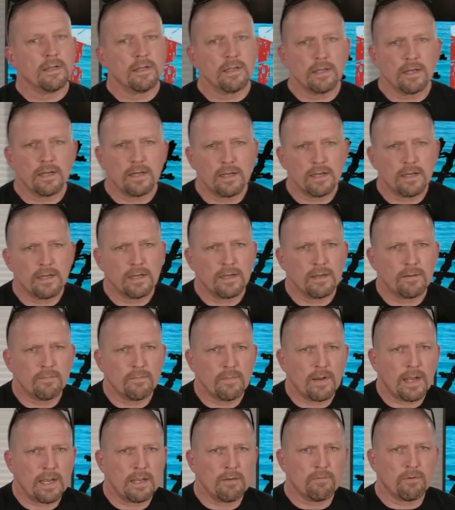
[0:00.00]

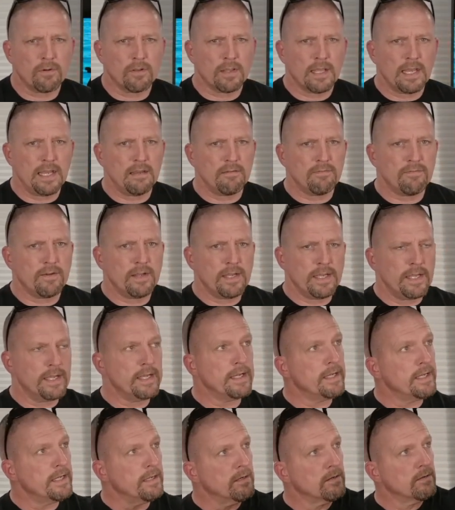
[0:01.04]
I will have
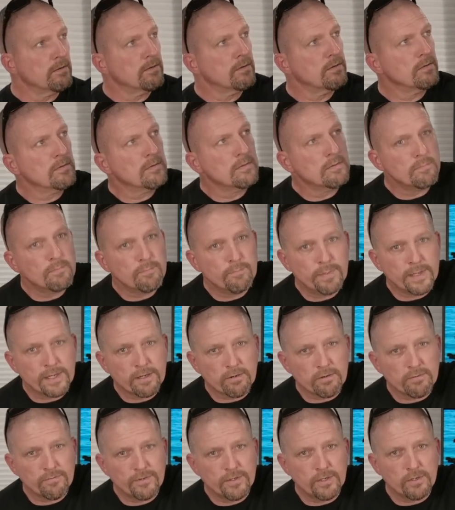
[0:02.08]
a
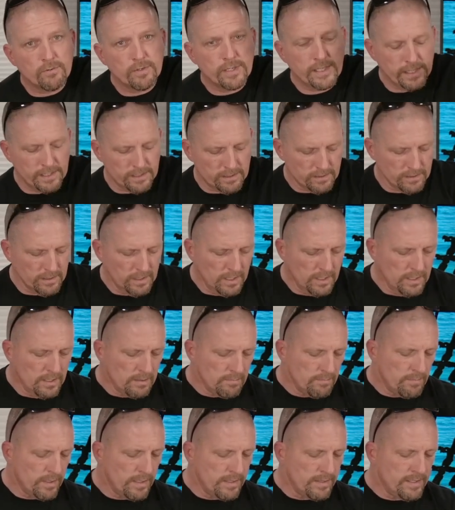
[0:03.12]
bigger view here,
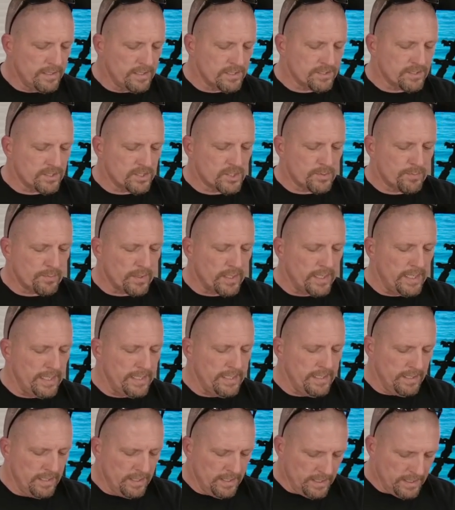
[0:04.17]
but this
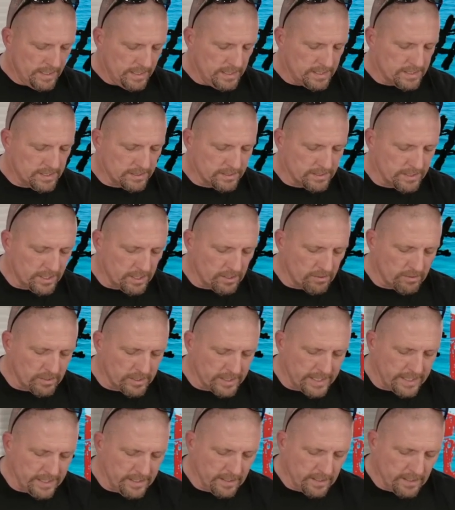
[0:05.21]
display is
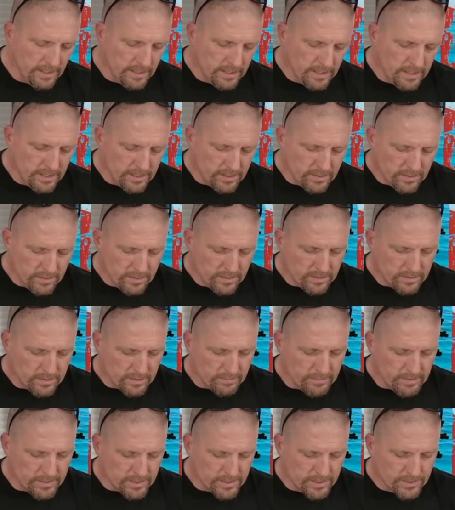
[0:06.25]
literally, let
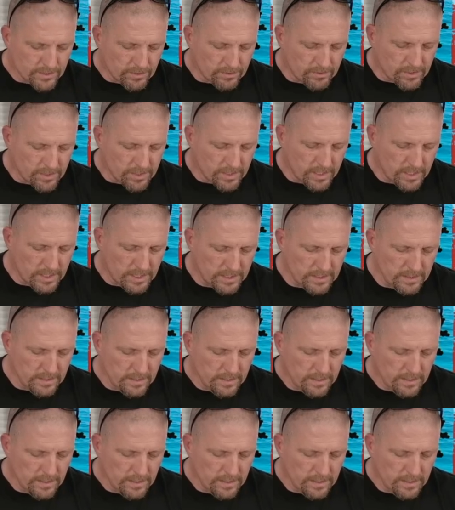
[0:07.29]
me just turn it on.